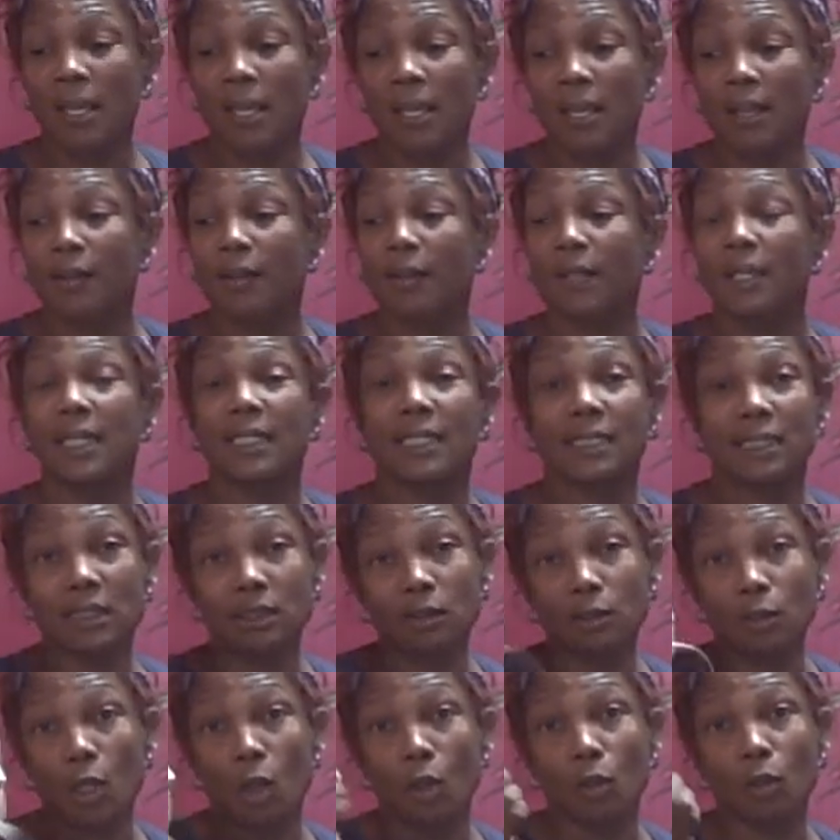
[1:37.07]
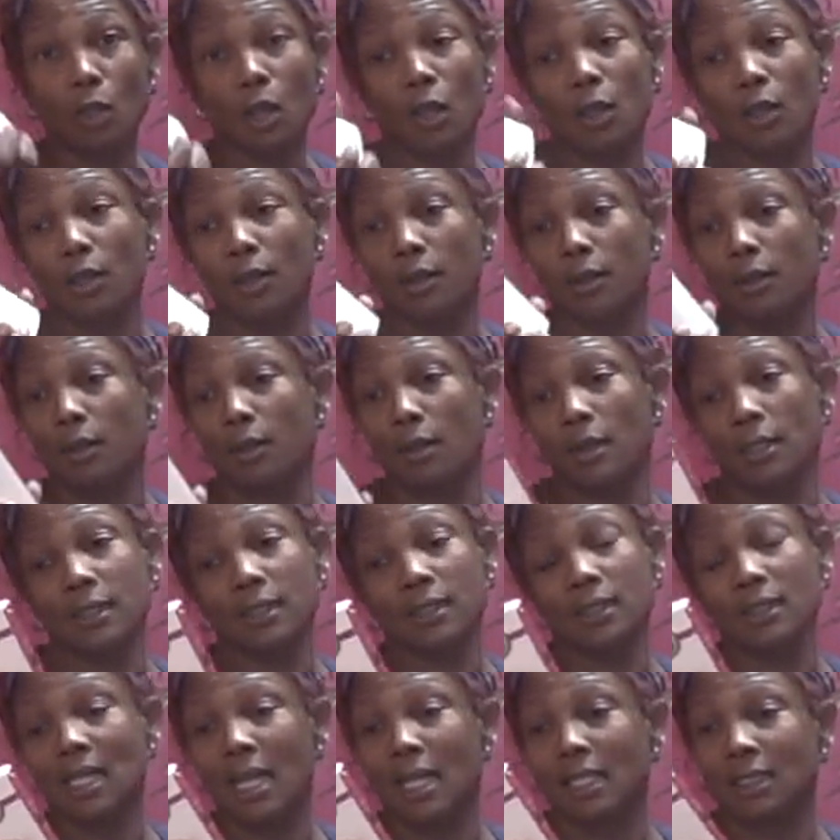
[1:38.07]
here is no longer,
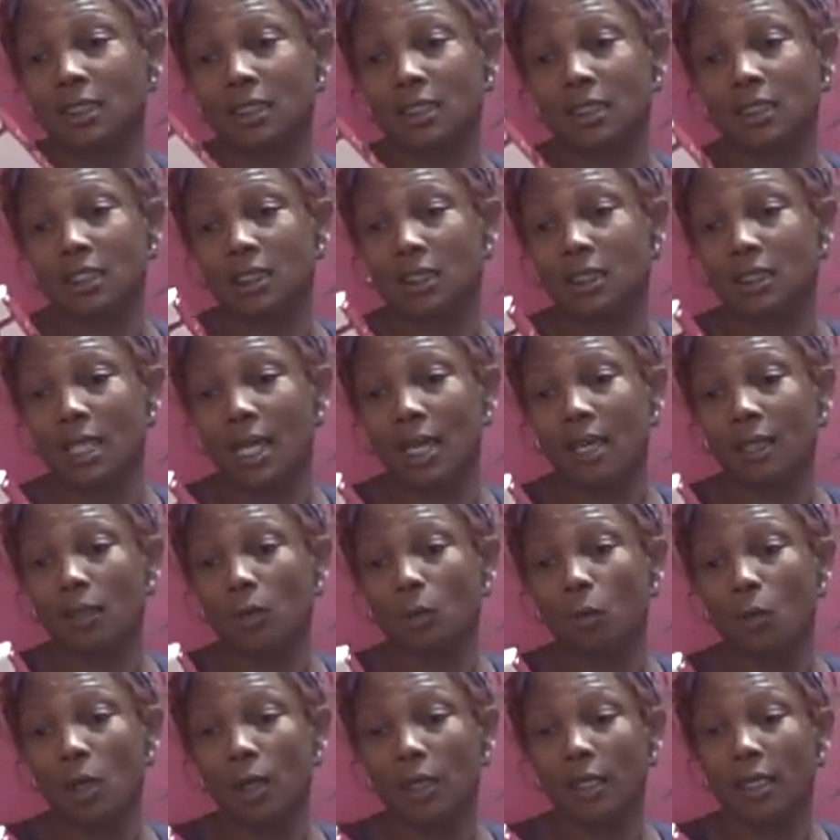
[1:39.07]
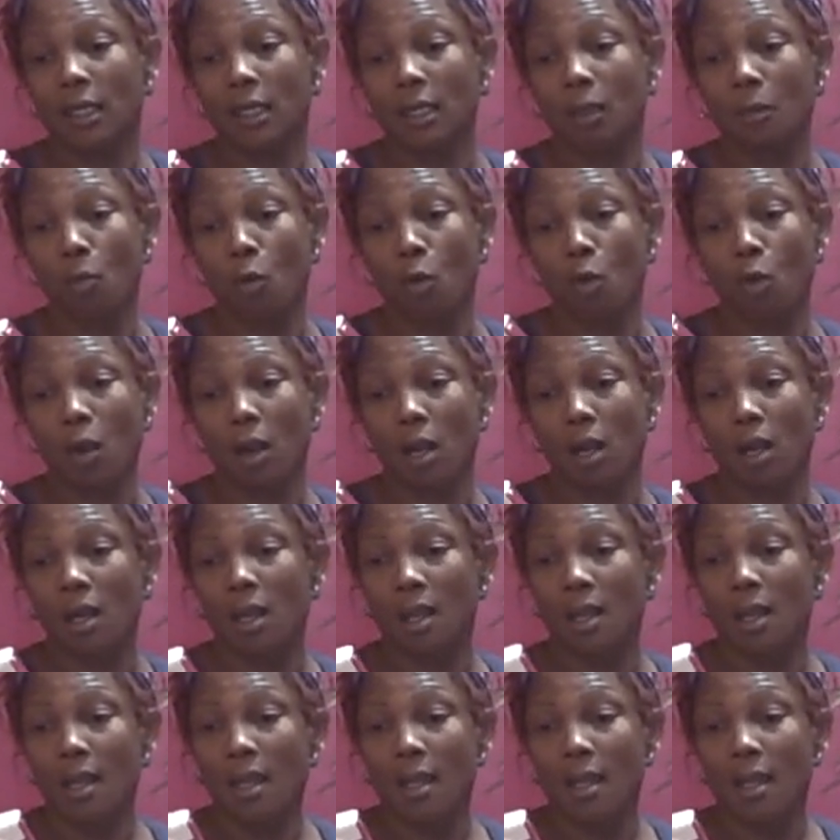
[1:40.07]
it's not, it's just not going to work anymore.